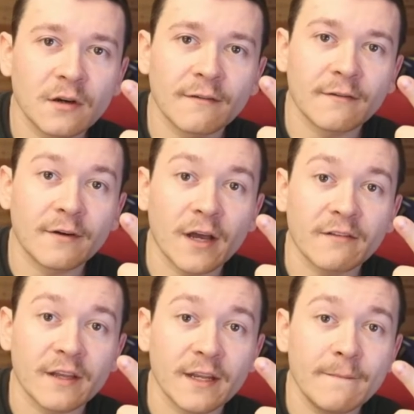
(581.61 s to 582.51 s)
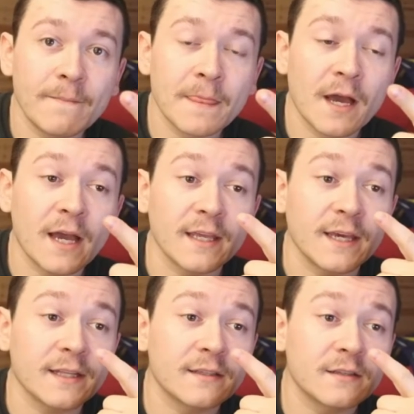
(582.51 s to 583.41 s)
of a 580. I
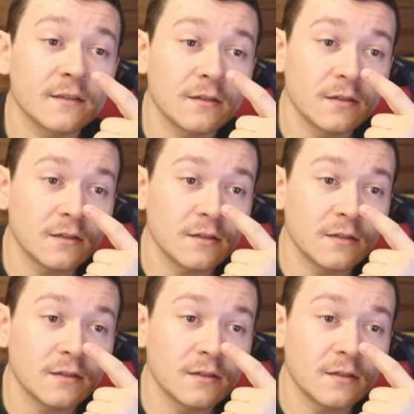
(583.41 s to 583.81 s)
get